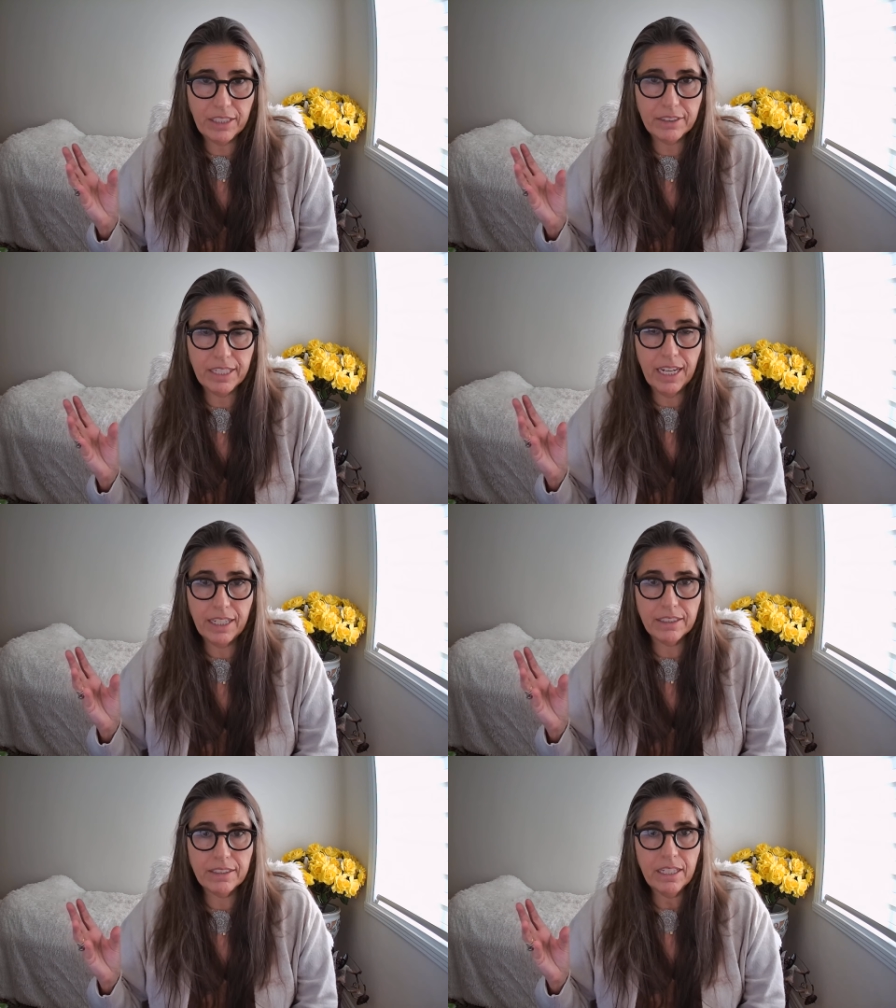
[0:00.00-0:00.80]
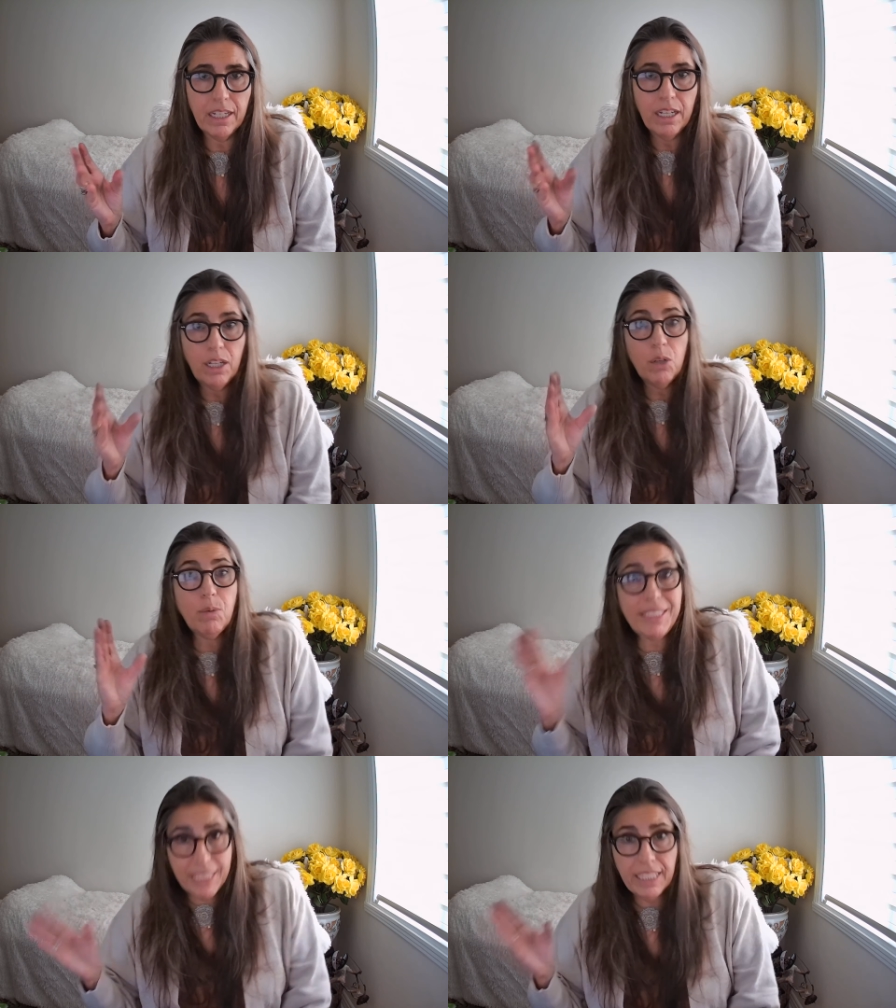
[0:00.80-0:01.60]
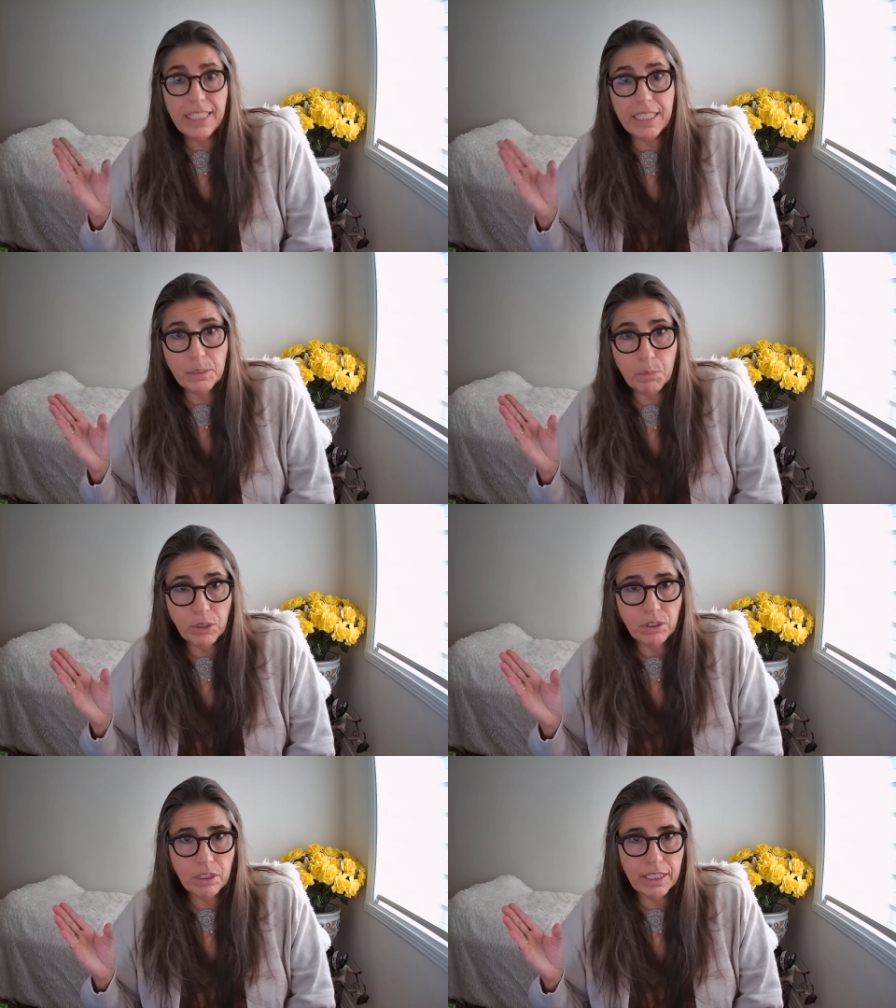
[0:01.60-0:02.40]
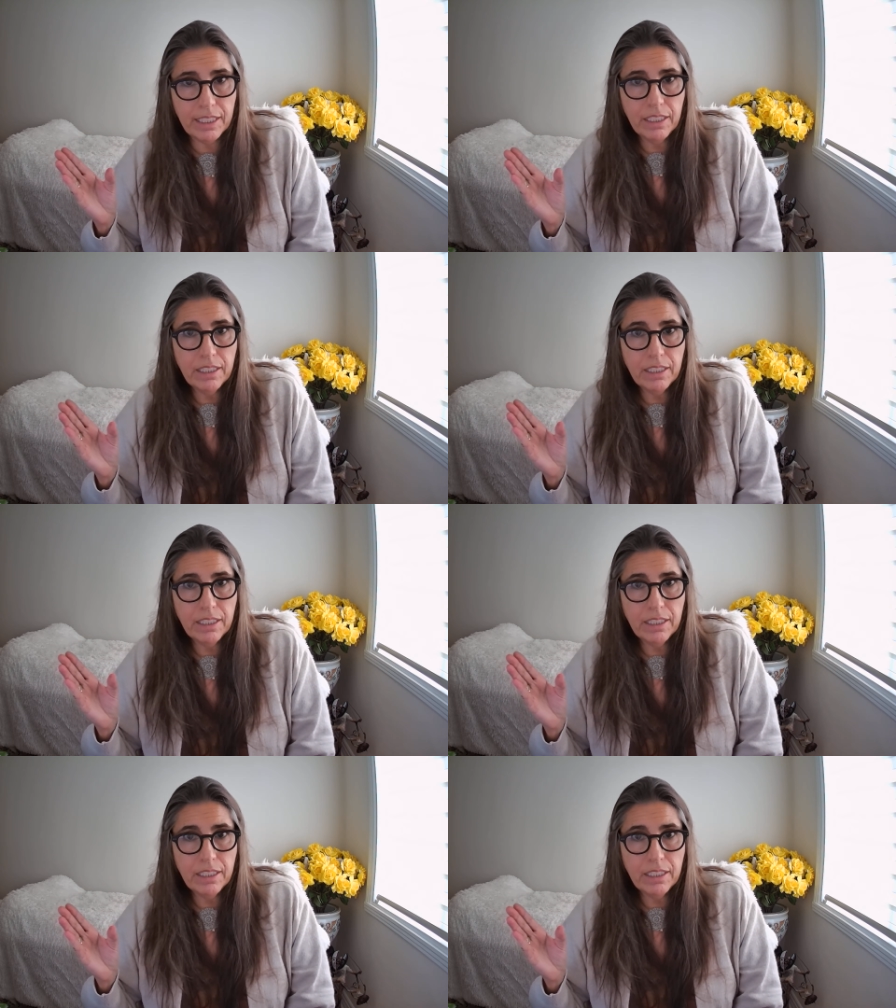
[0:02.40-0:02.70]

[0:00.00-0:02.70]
in hand. We take things personally.